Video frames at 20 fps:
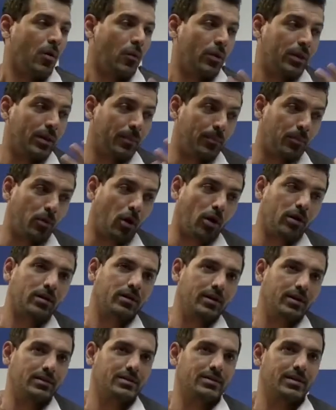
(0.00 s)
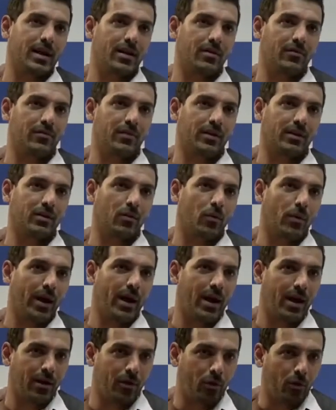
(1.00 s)
with the product in itself and the way
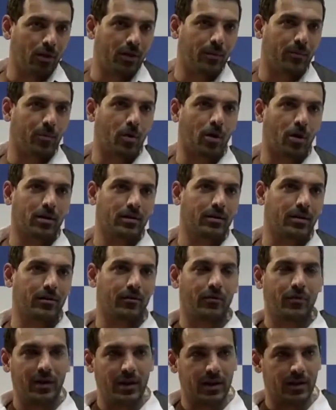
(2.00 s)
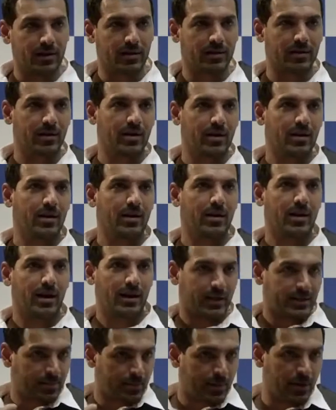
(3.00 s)
I hold the product and feel it and
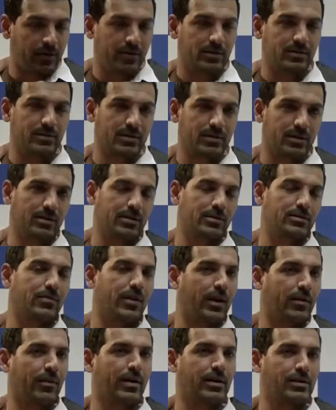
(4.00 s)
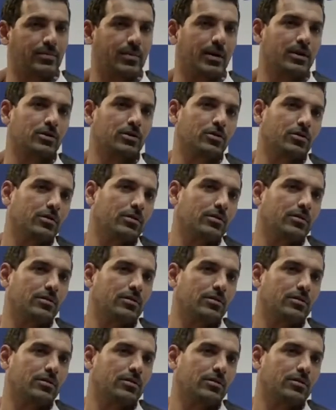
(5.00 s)
experience it is very, very special.